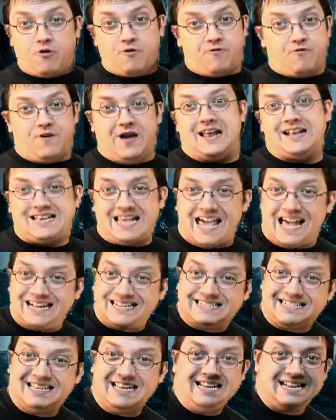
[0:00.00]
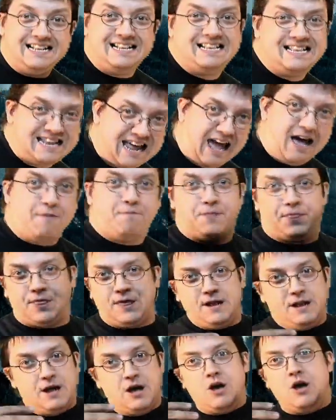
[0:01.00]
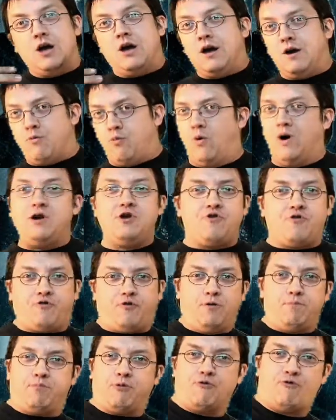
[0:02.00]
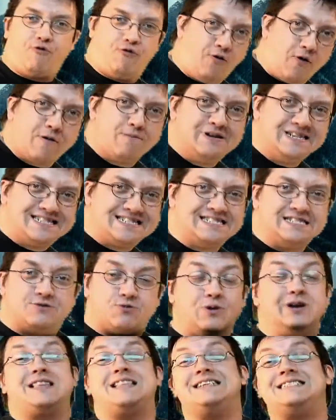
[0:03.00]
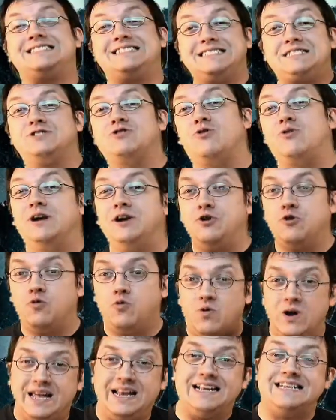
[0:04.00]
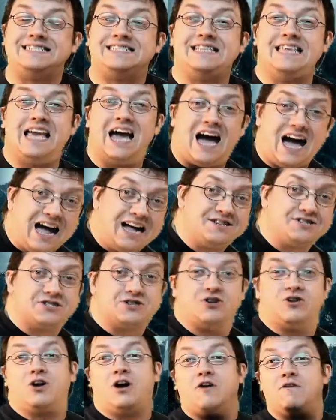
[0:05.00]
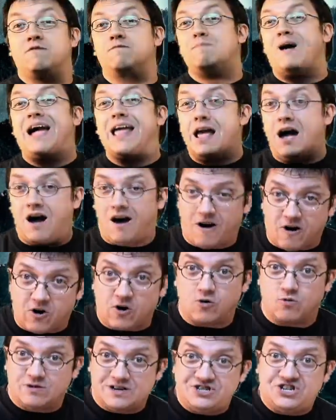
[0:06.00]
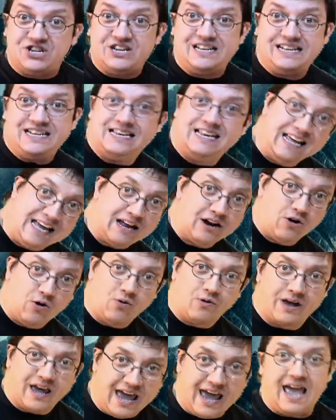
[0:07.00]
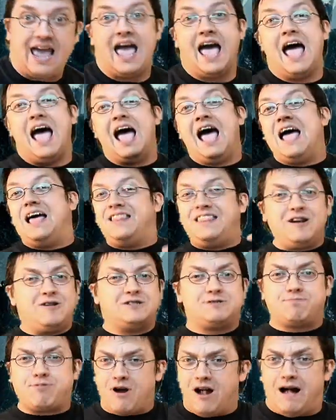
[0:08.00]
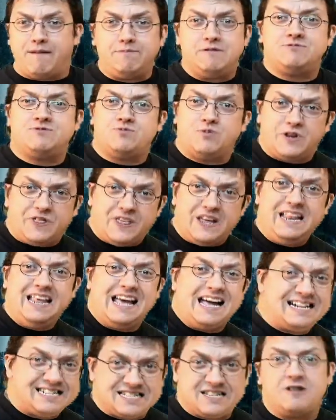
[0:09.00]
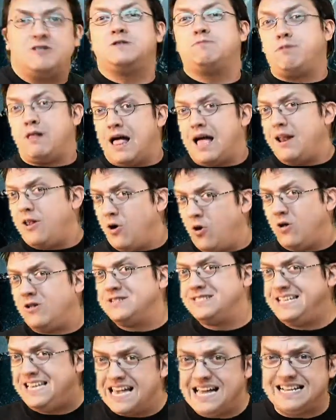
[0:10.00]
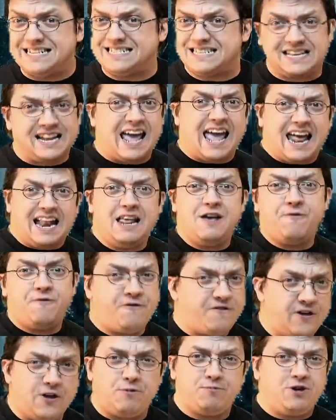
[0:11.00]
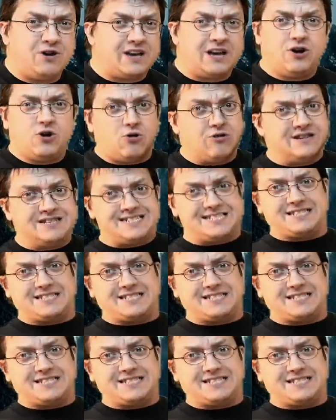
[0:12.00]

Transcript: fantastic depth and wonderful performances. What this is going to win is the Oscar of my heart, which it did, okay? There's problems with it. Yes, there's plot holes. Yes, in any film, you can go to